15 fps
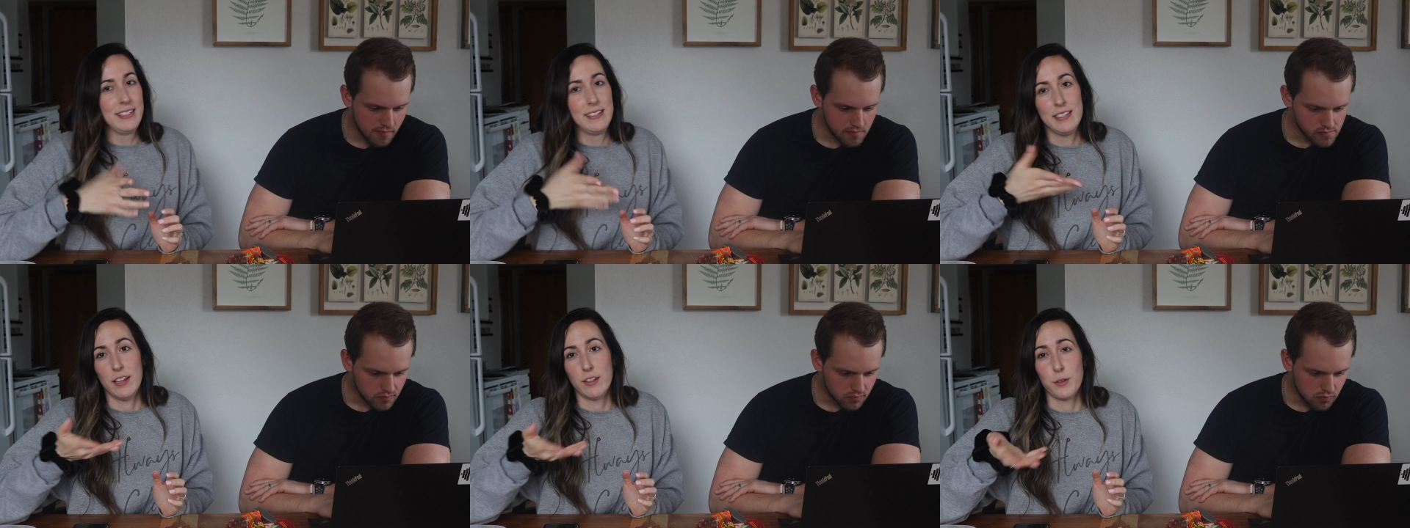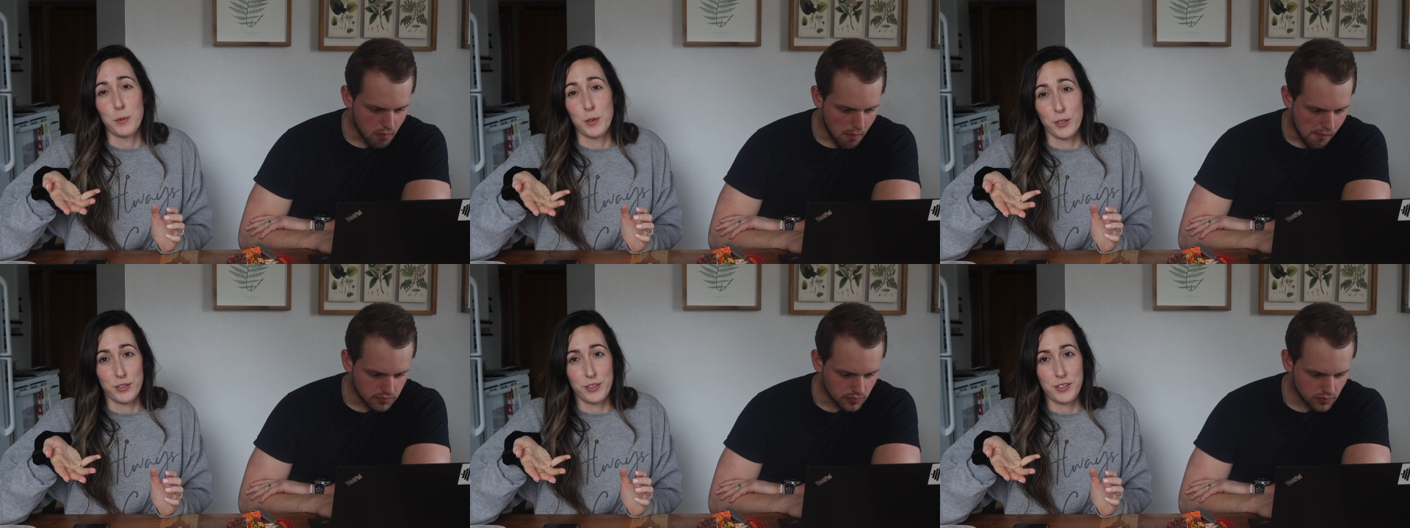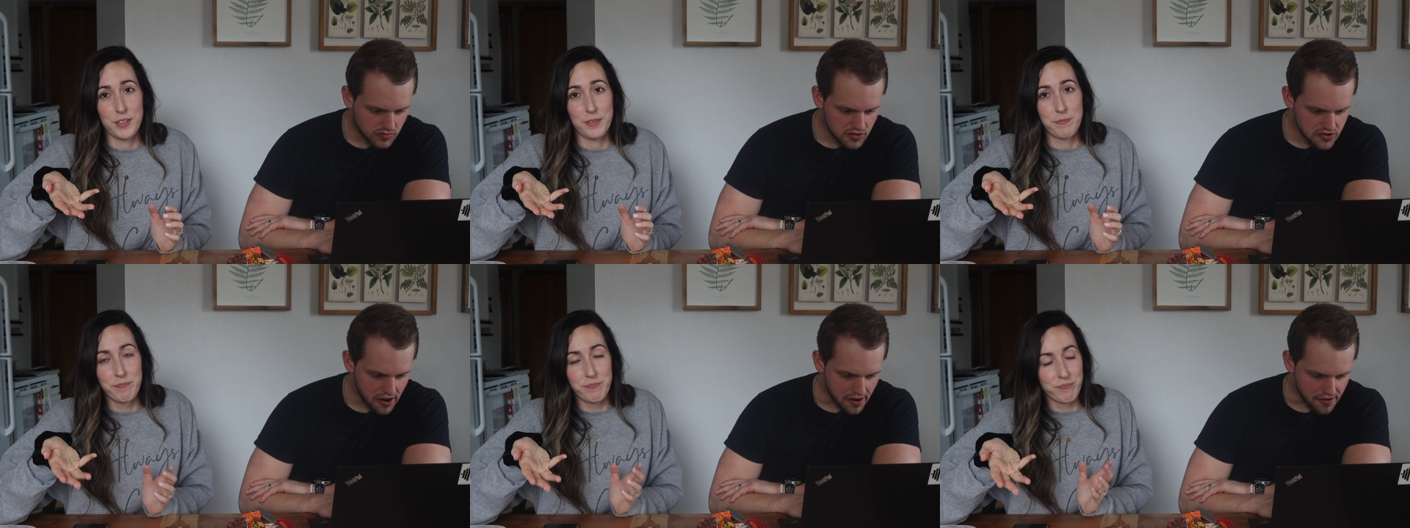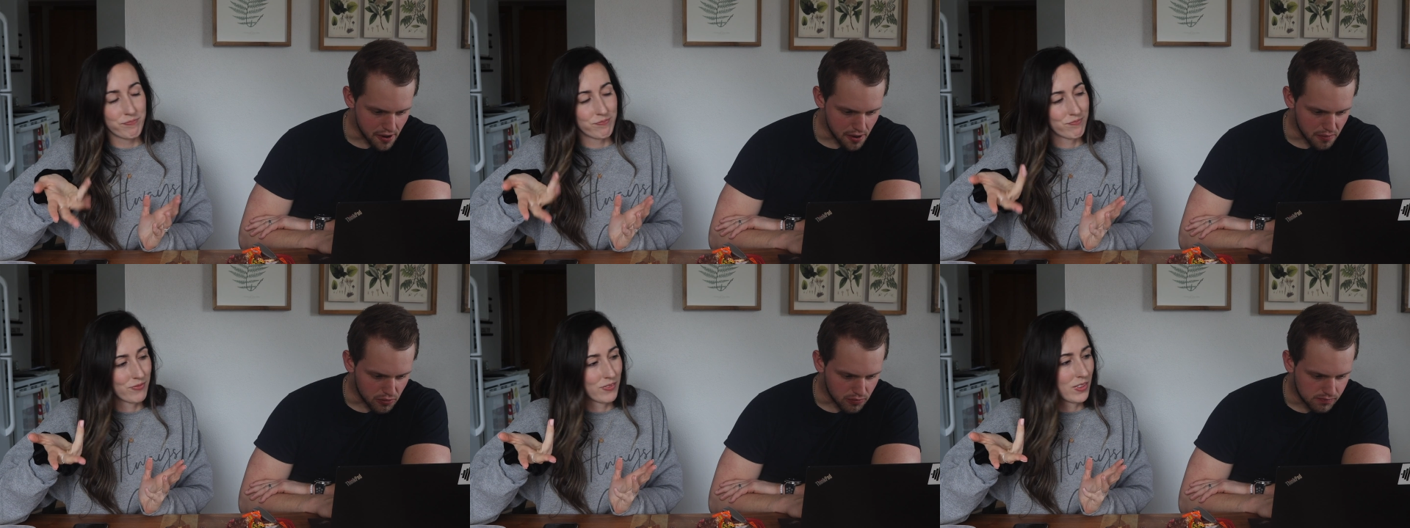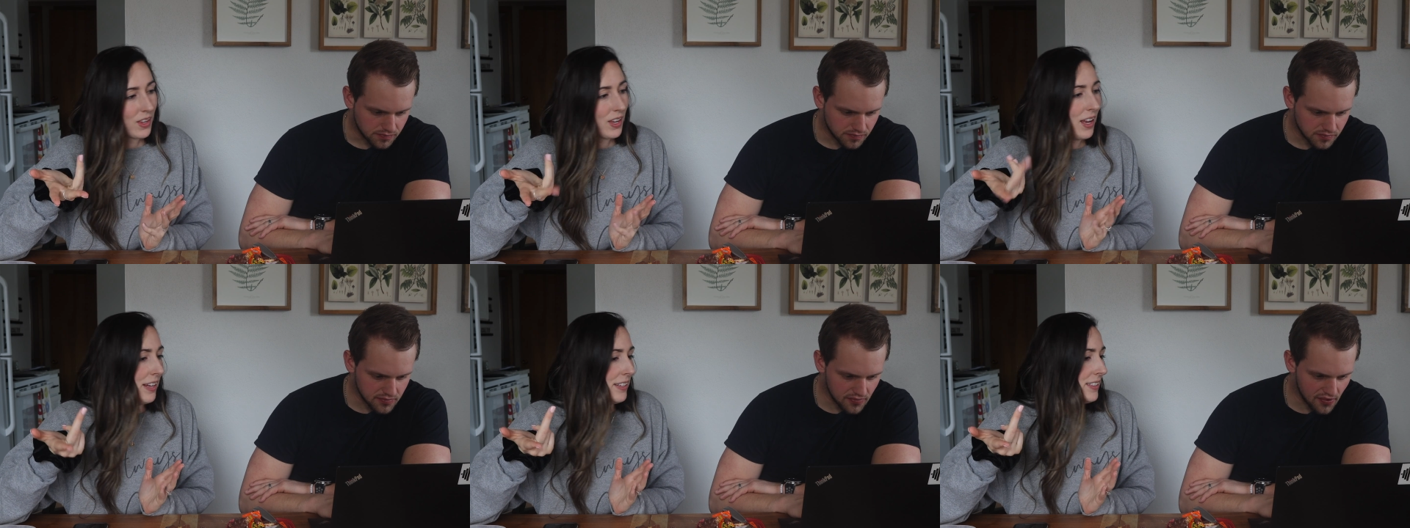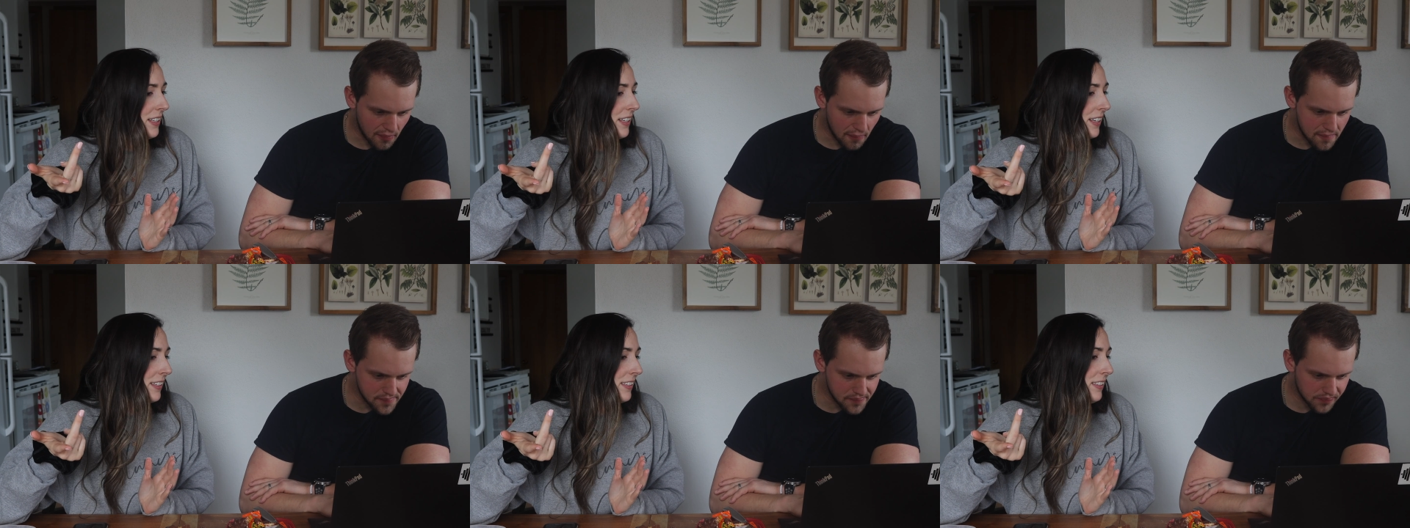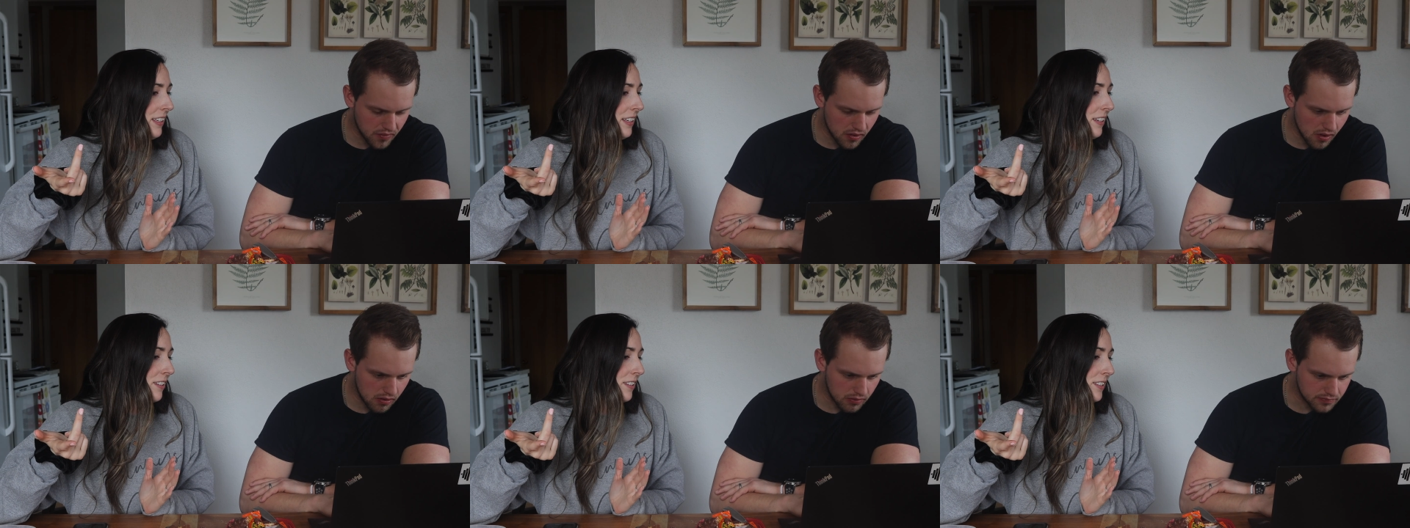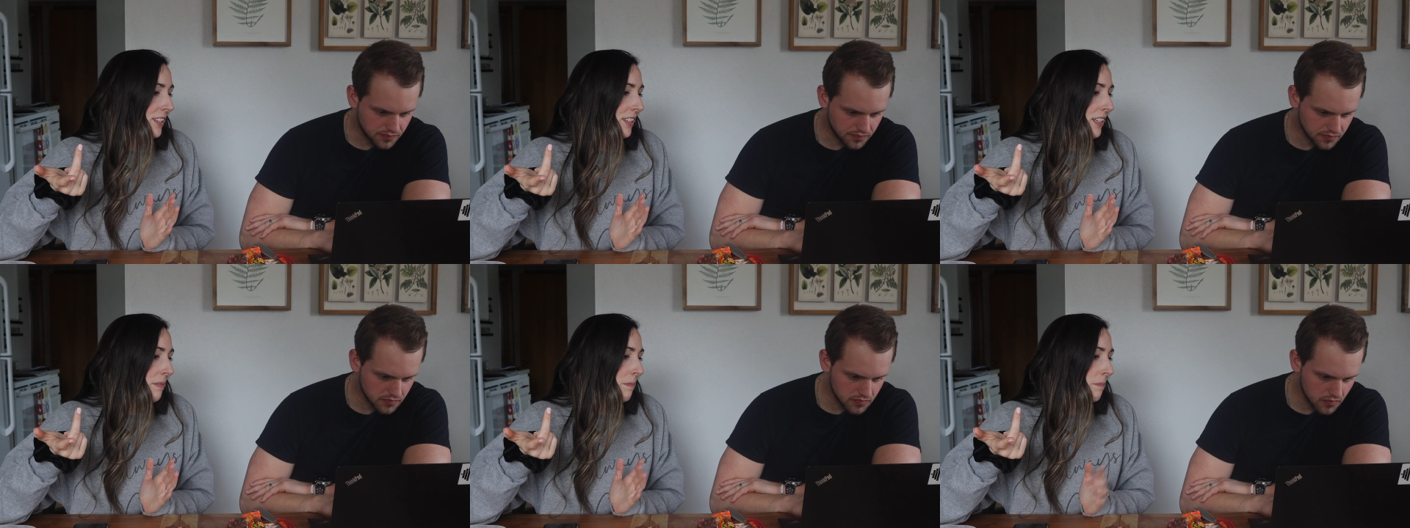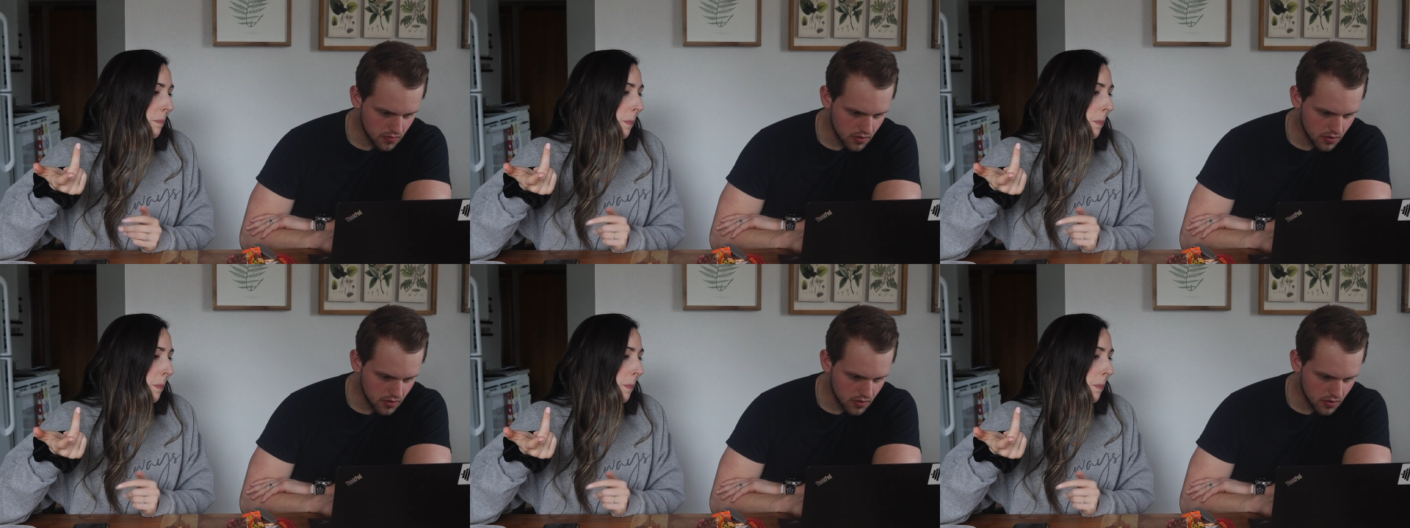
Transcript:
Speaker 1: it's not the worst. It's not terrible. I'd say like a D or a C.